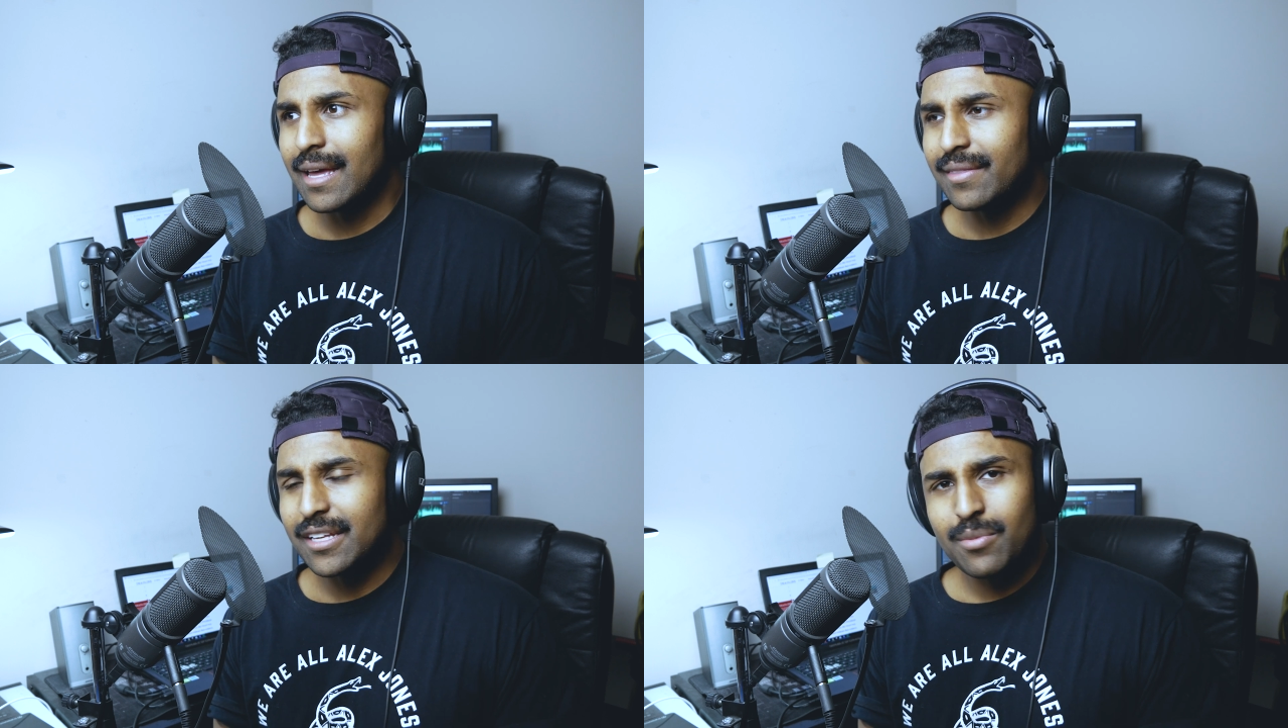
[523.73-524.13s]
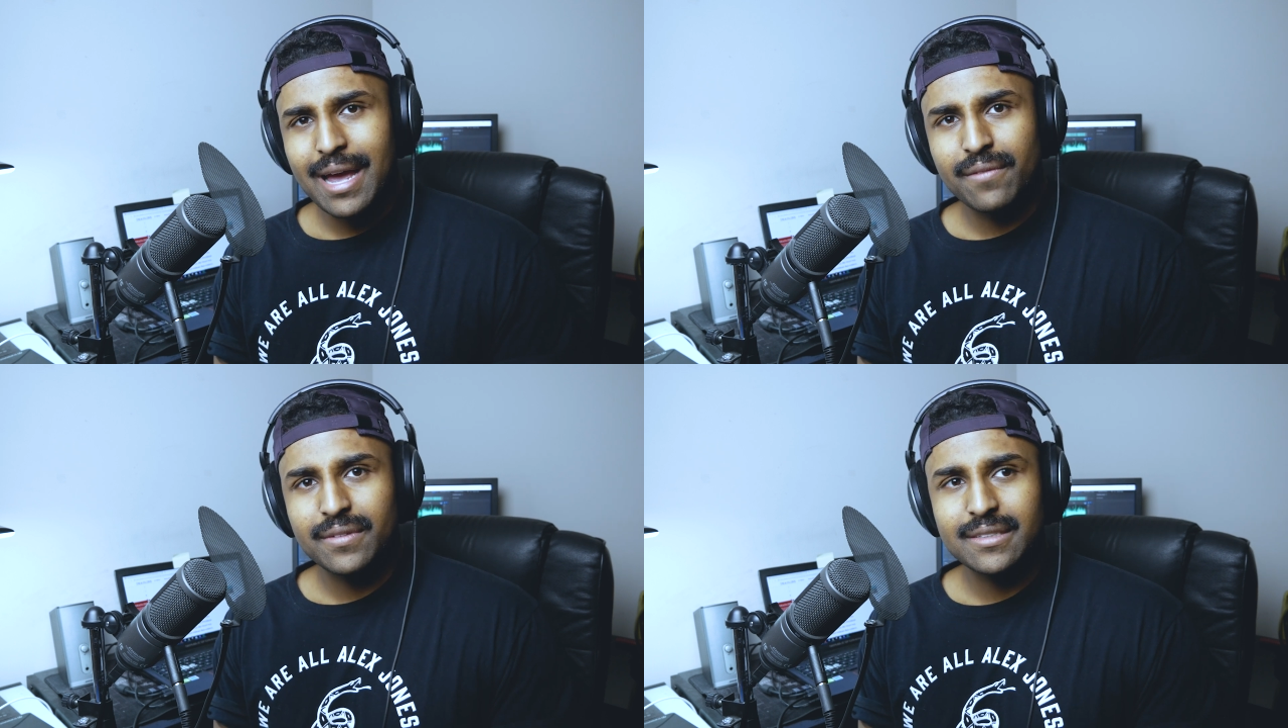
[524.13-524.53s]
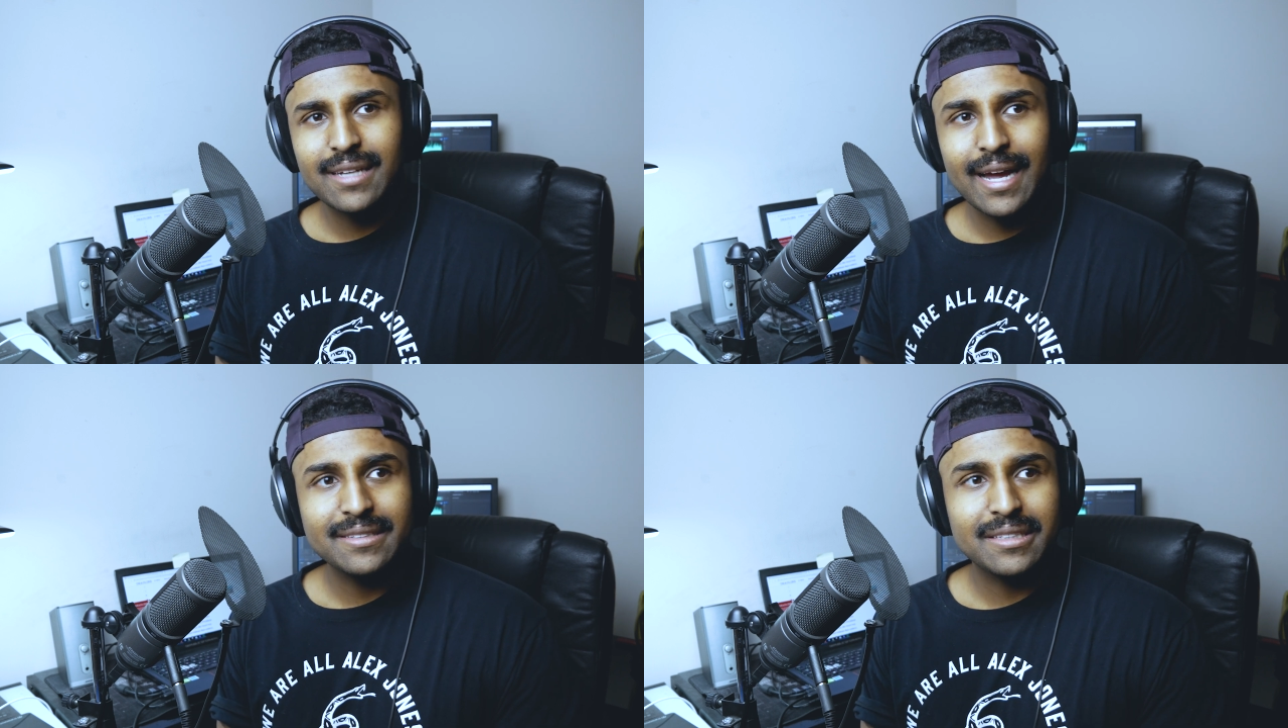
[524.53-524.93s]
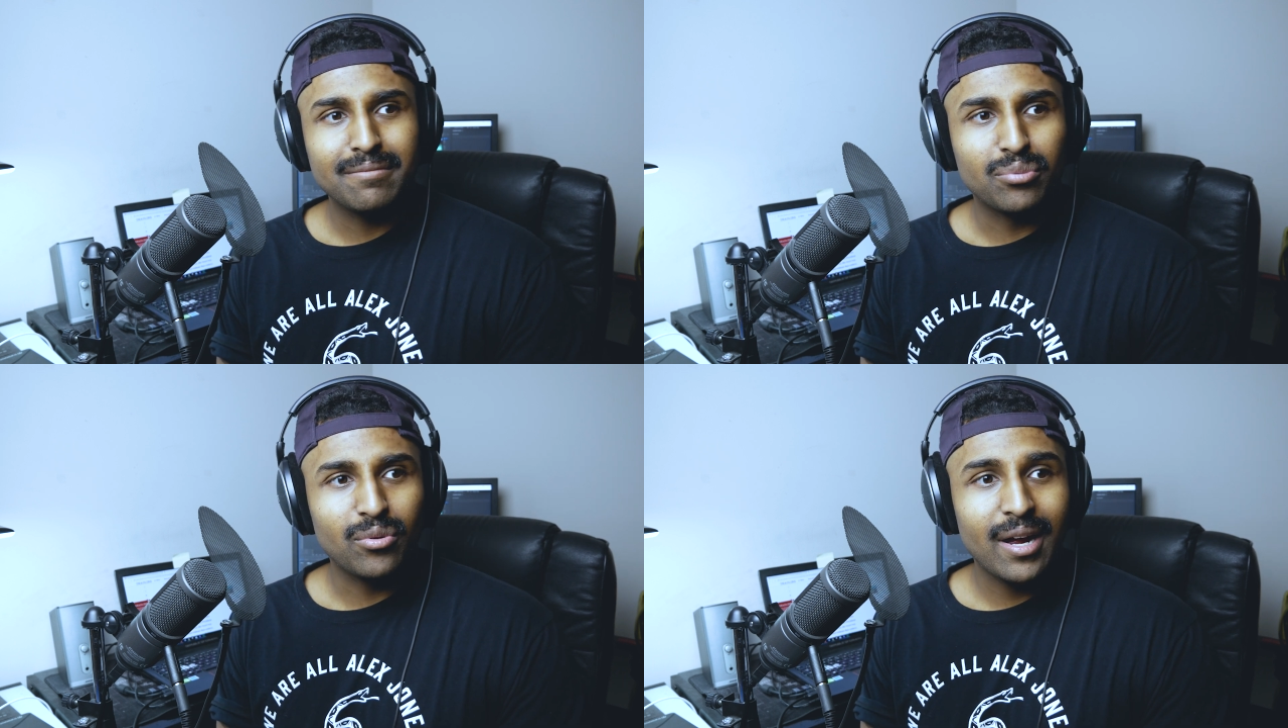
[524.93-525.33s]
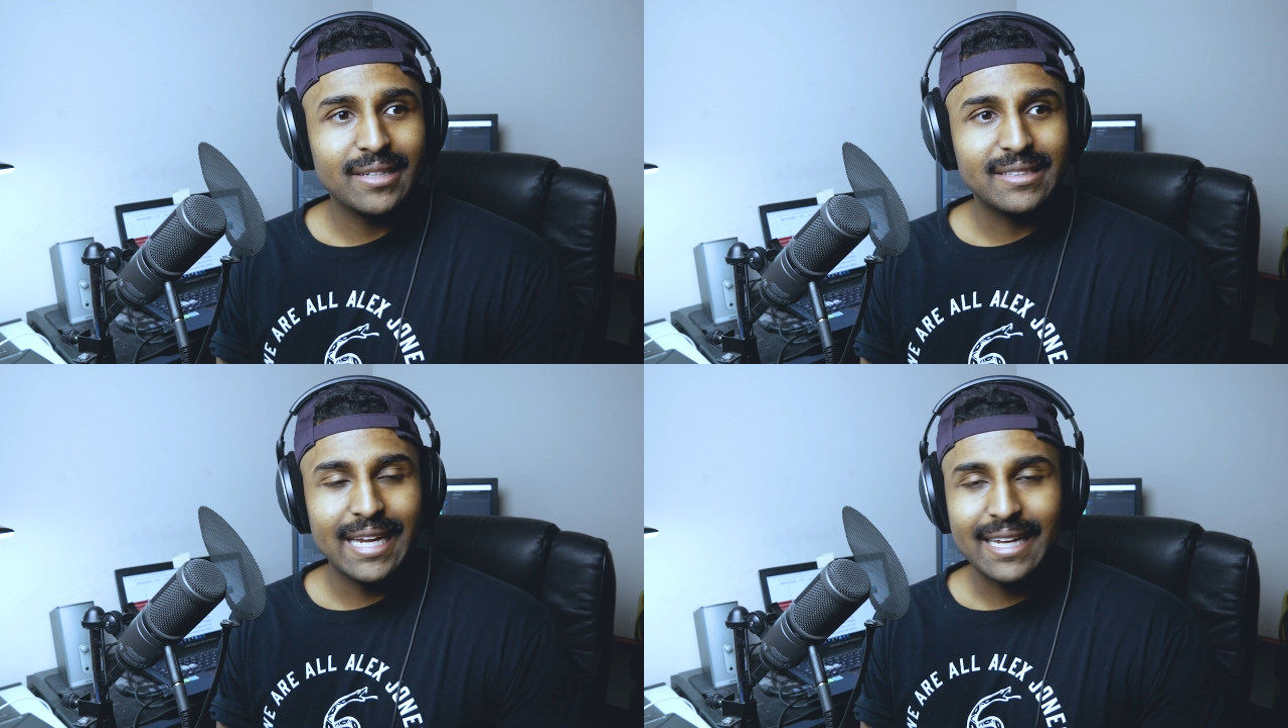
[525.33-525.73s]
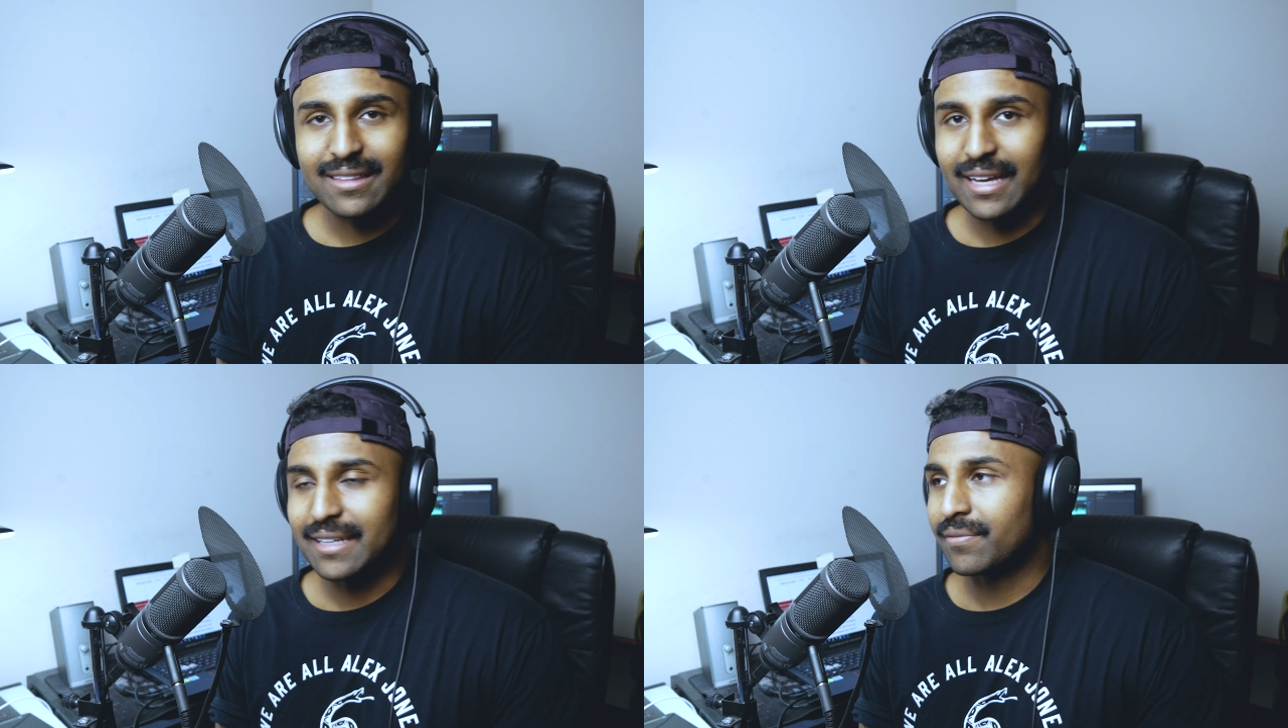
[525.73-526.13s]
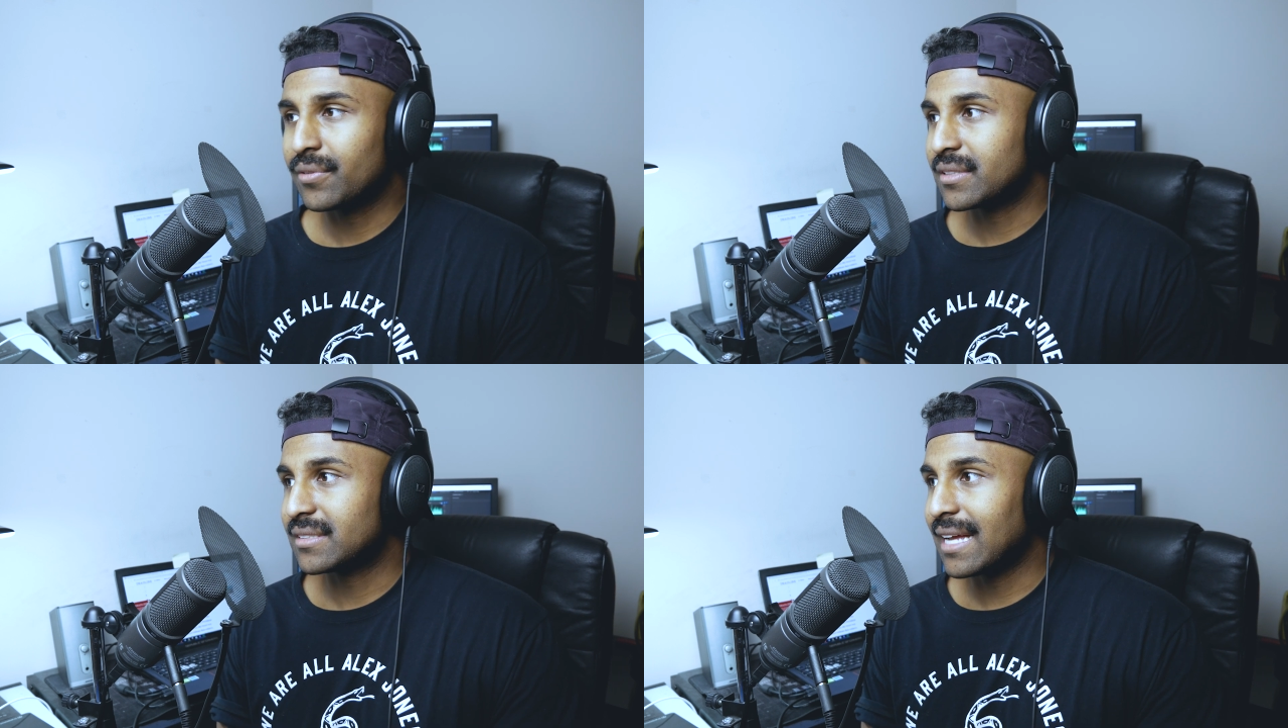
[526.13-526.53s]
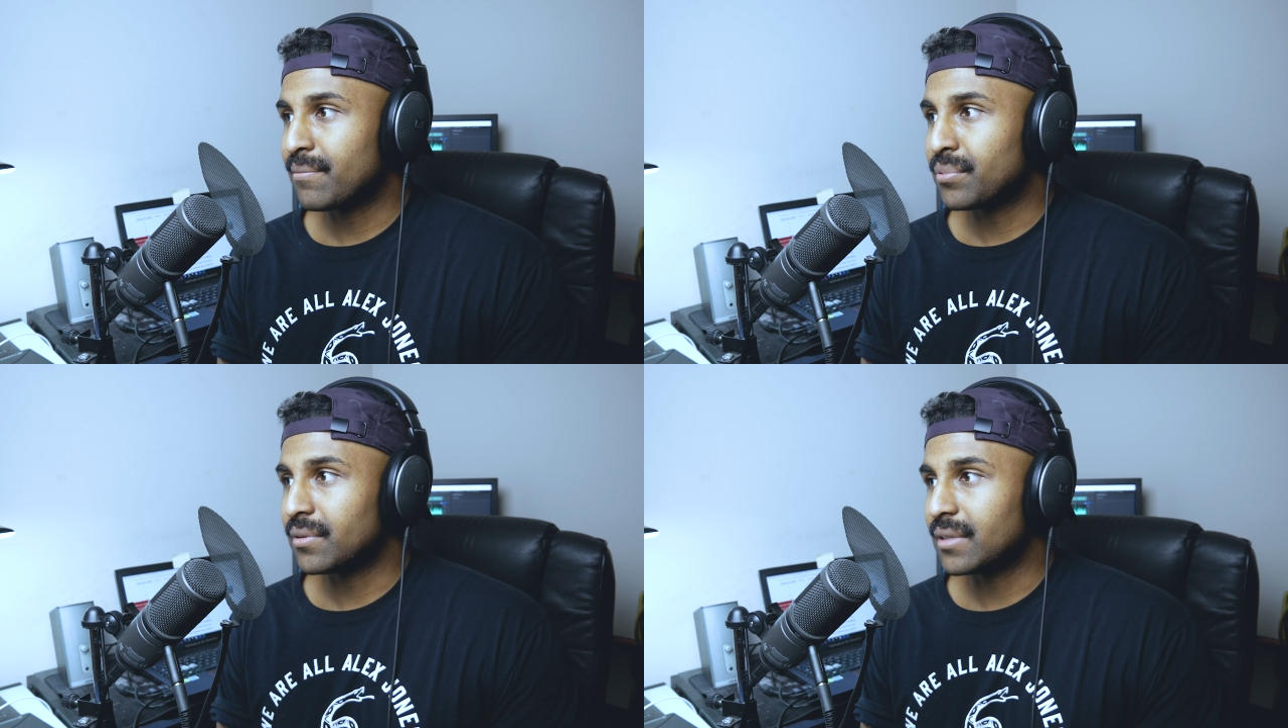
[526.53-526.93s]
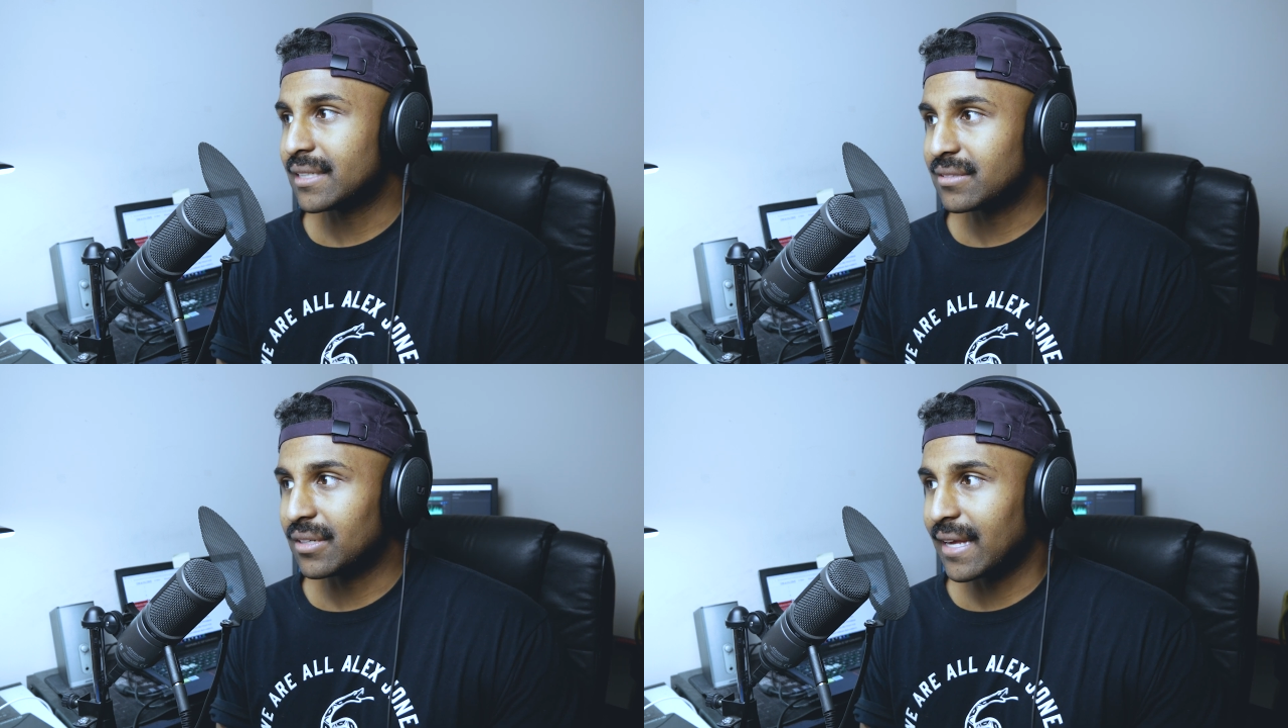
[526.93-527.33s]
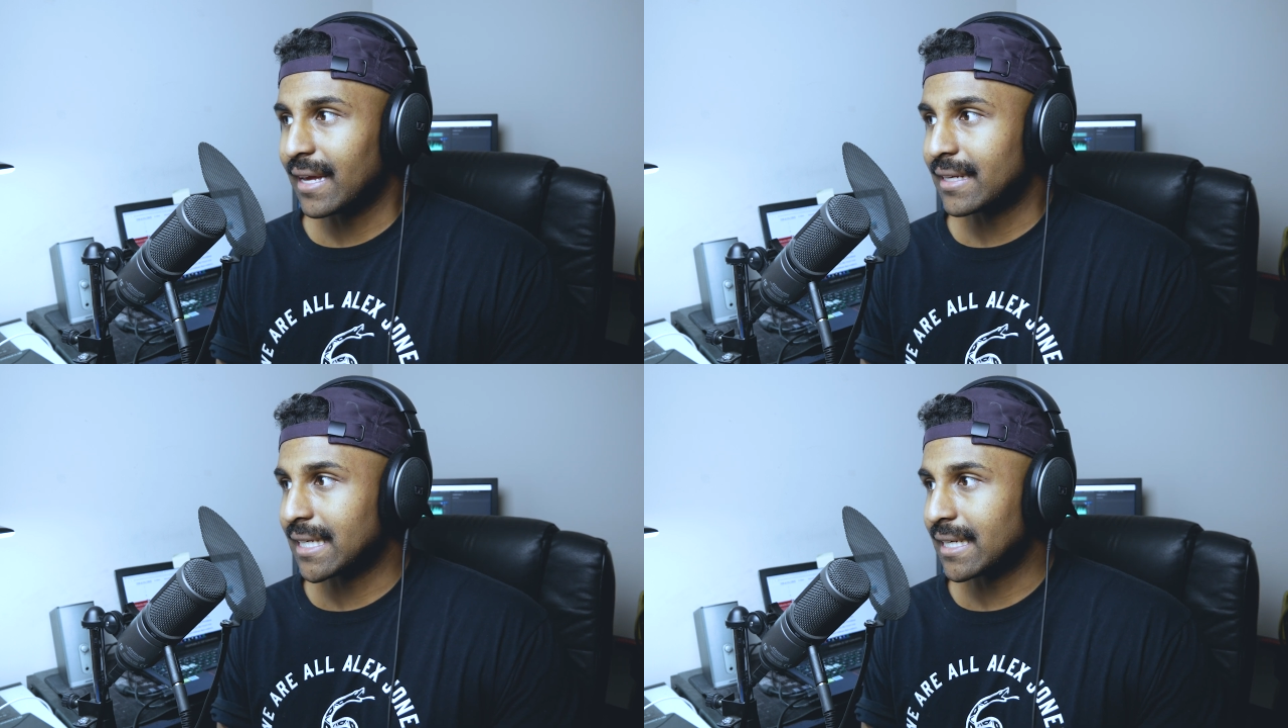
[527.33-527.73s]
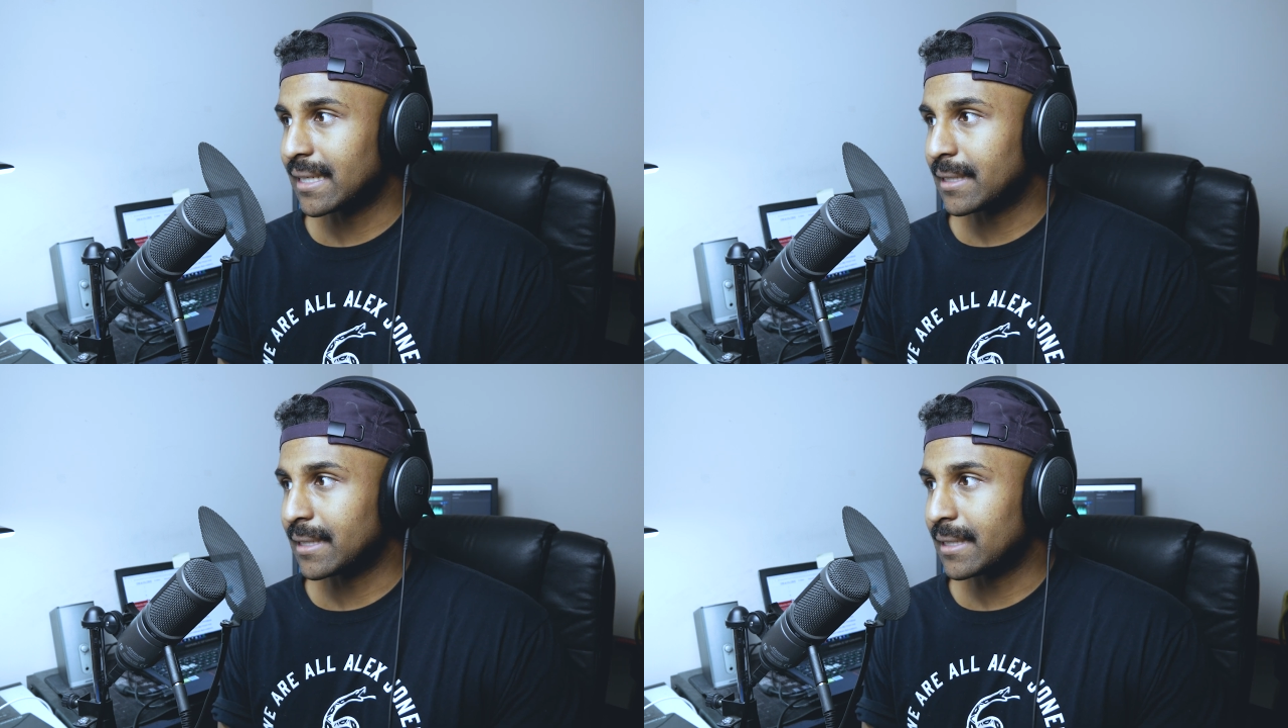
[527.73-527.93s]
And then you have these guys in broad daylight. For example, let's look at